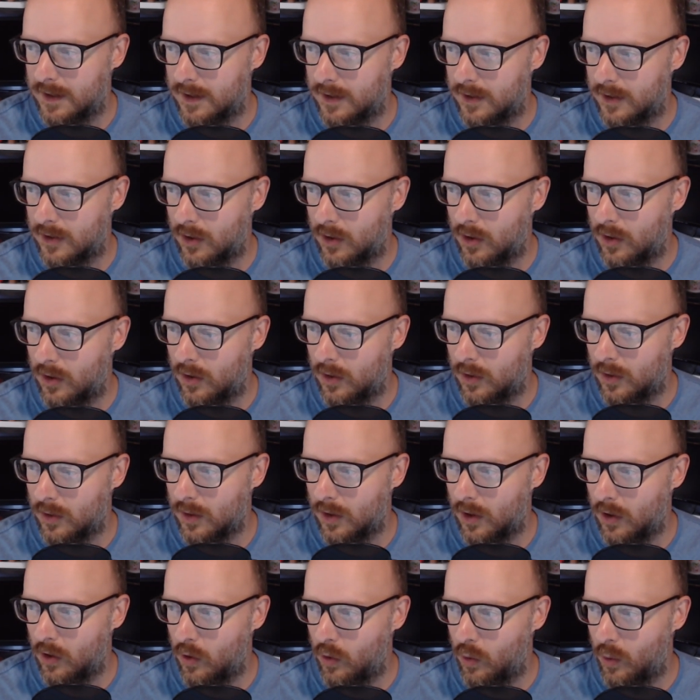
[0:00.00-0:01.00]
are
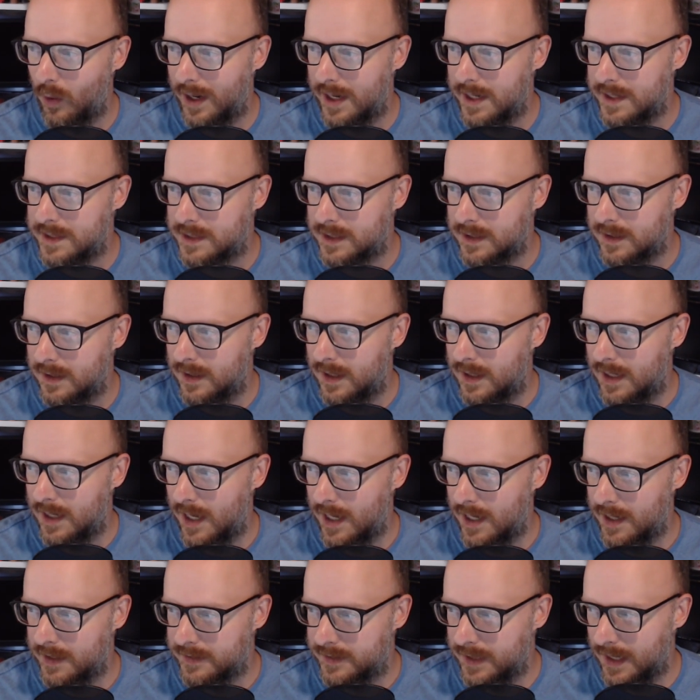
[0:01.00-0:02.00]
always
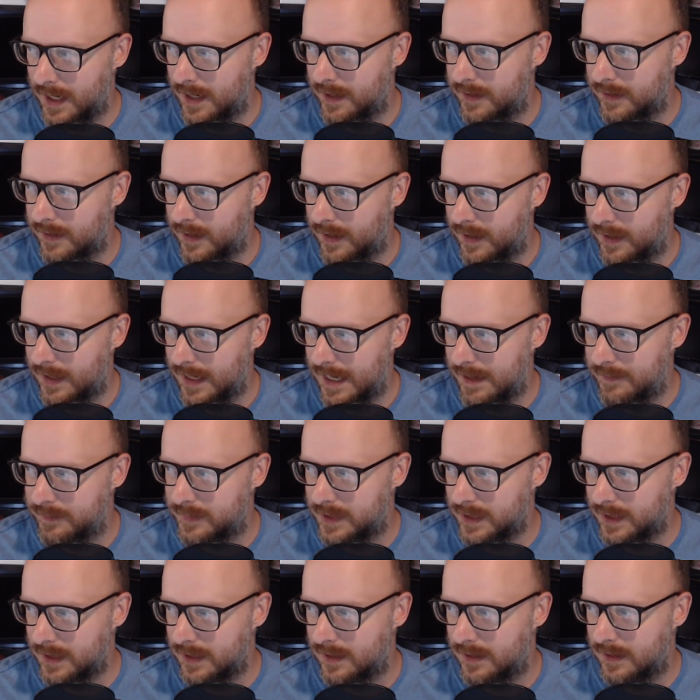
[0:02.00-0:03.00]
dead and
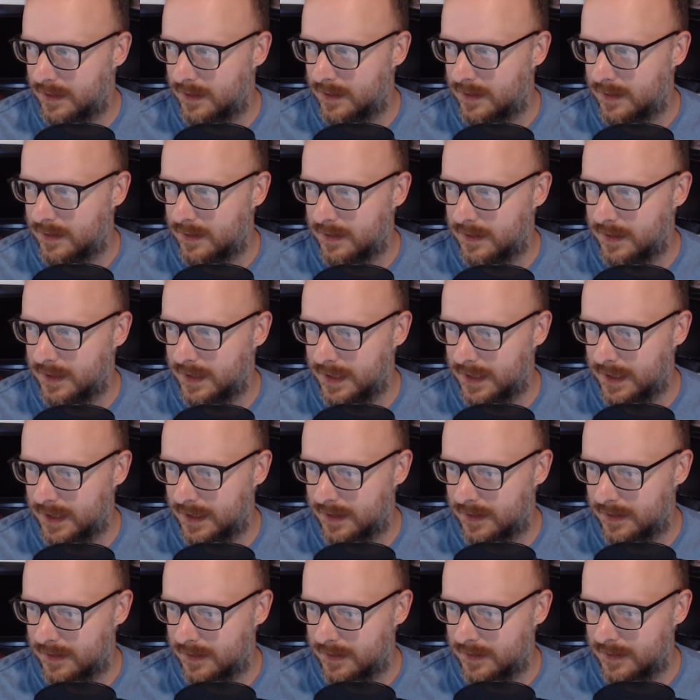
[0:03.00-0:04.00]
empty
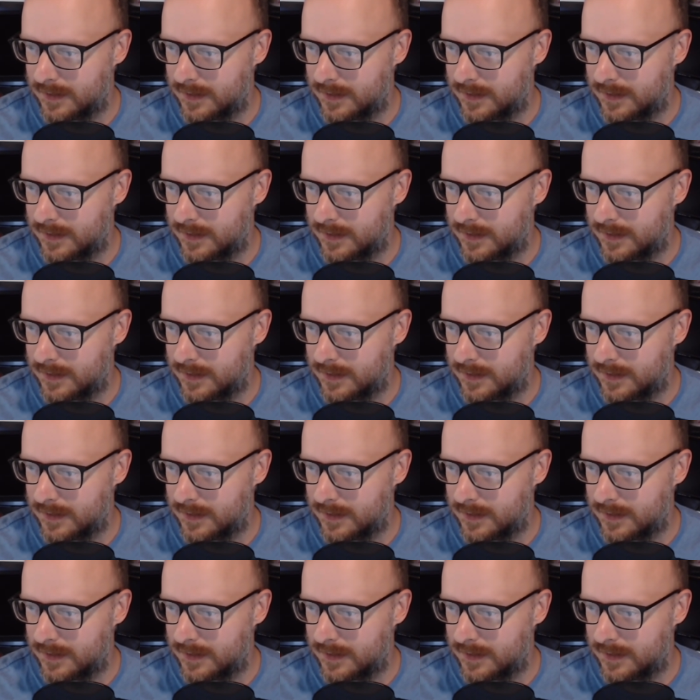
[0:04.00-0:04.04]
here.